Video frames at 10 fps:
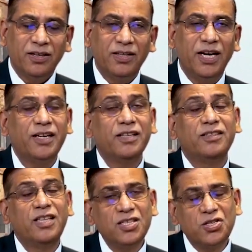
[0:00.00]

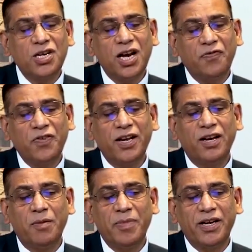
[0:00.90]
that this
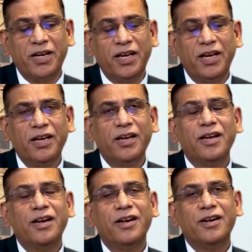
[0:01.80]
drafting committee
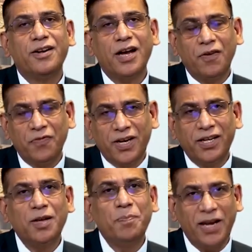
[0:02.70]

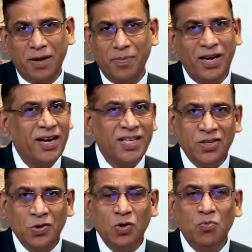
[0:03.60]
drafted the preamble. And
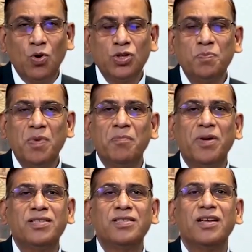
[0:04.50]
as you know, most
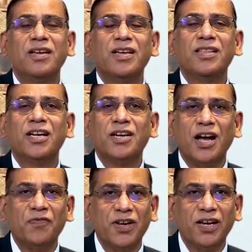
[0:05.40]
members in the
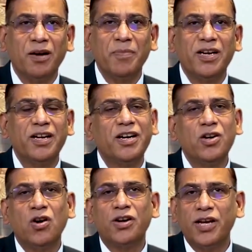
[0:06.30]
drafting committee
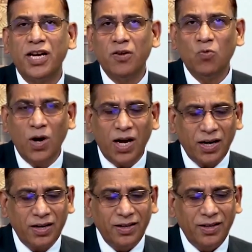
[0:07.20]
did not really
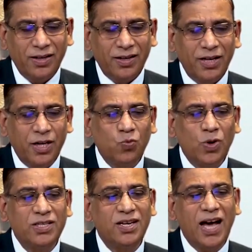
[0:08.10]
work. It
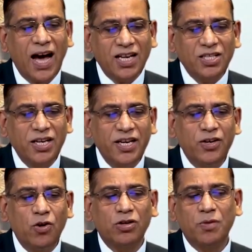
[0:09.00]
was
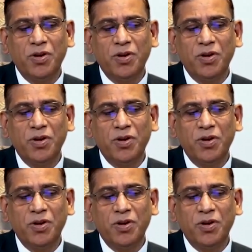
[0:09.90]
largely Dr.